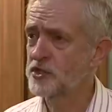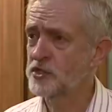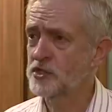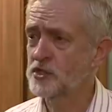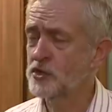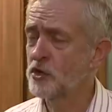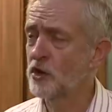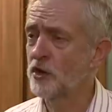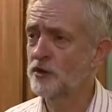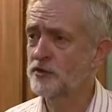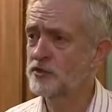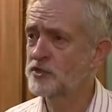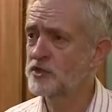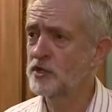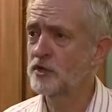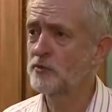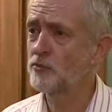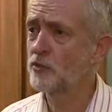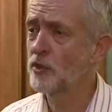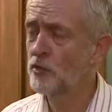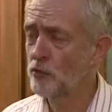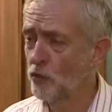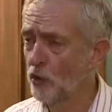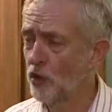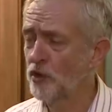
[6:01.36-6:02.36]
this
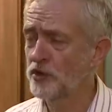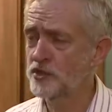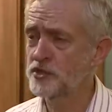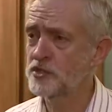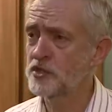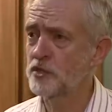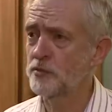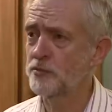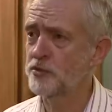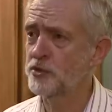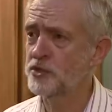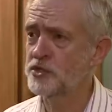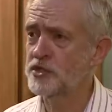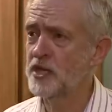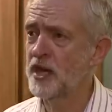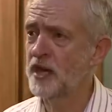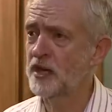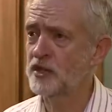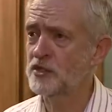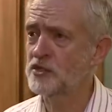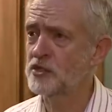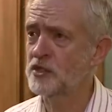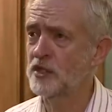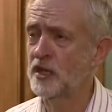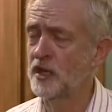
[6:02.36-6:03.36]
continent. We want to
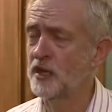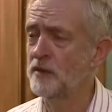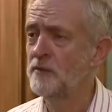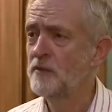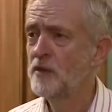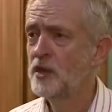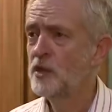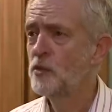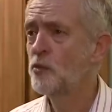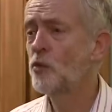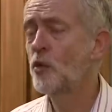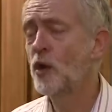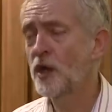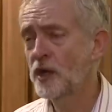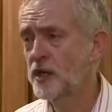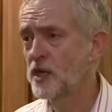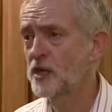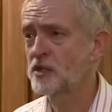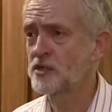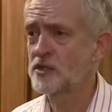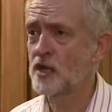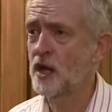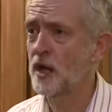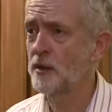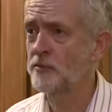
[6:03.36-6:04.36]
protect the
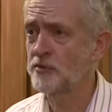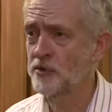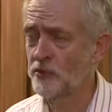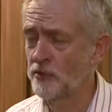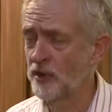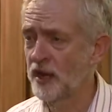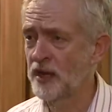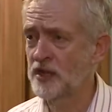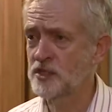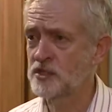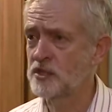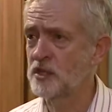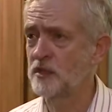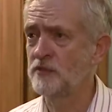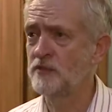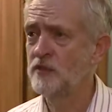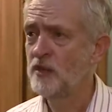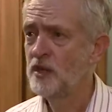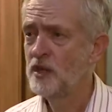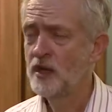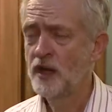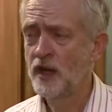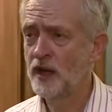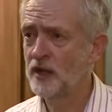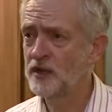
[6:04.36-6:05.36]
working time directive
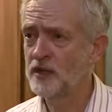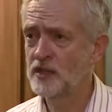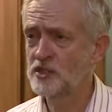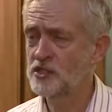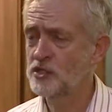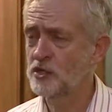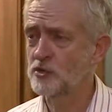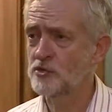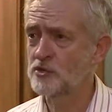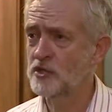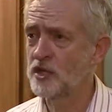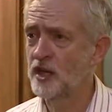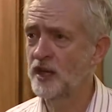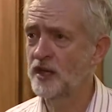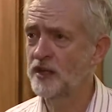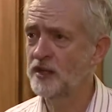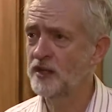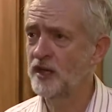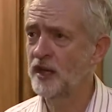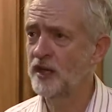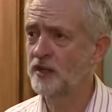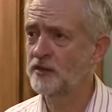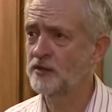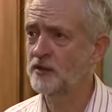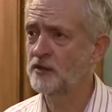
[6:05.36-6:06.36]
and issues like
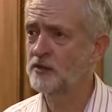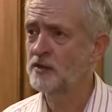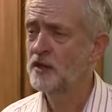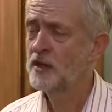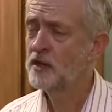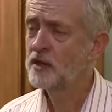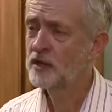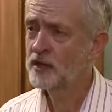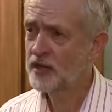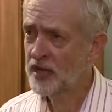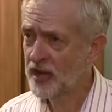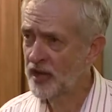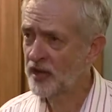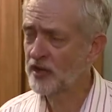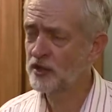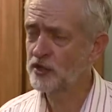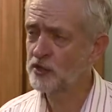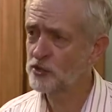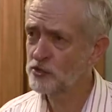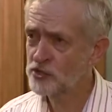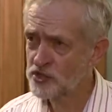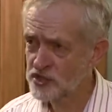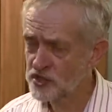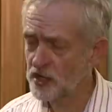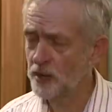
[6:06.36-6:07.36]
that that can
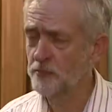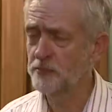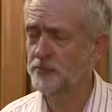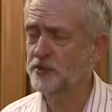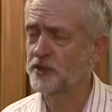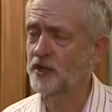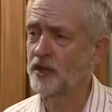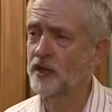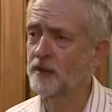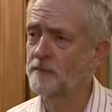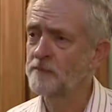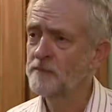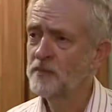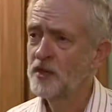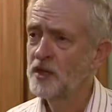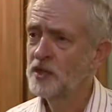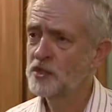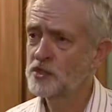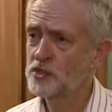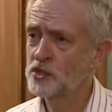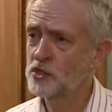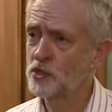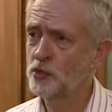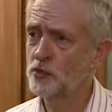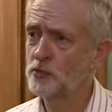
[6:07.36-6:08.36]
do something
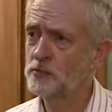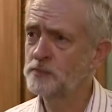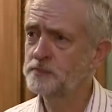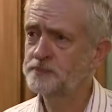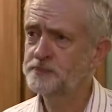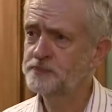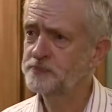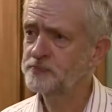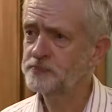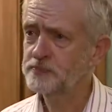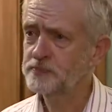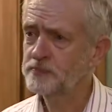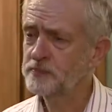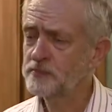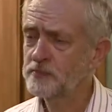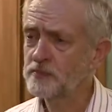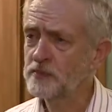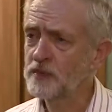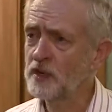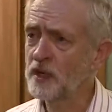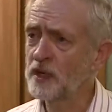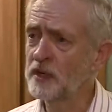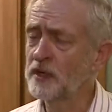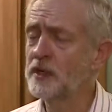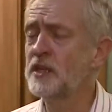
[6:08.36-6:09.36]
to
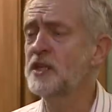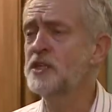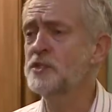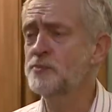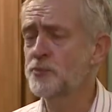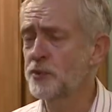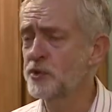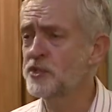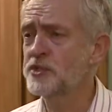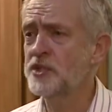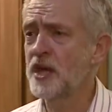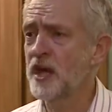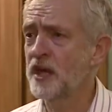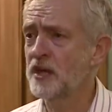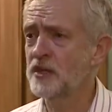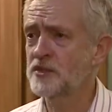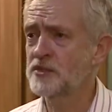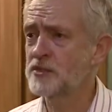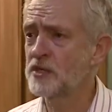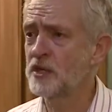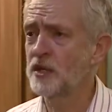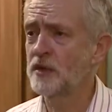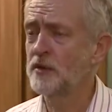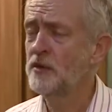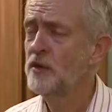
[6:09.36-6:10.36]
at least
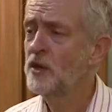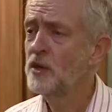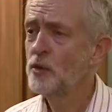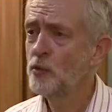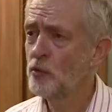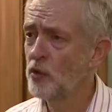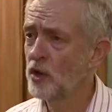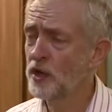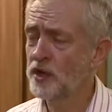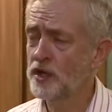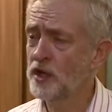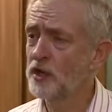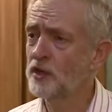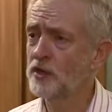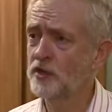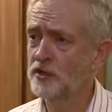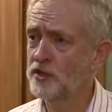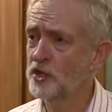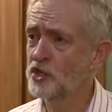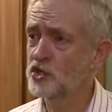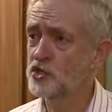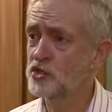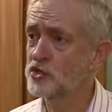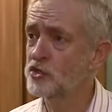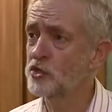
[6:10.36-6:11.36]
protect working
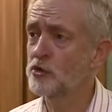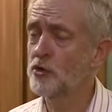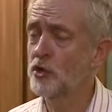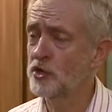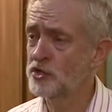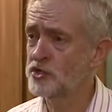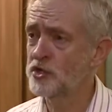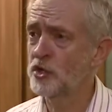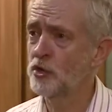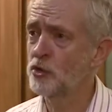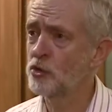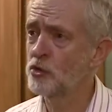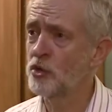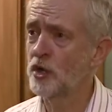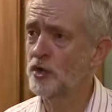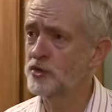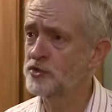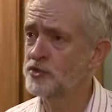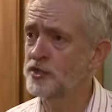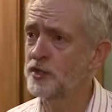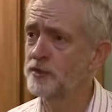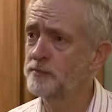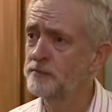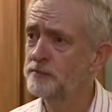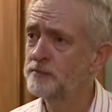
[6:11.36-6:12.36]
conditions across the whole
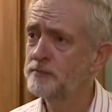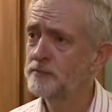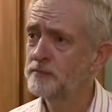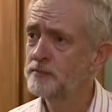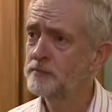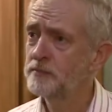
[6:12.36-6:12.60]
continent.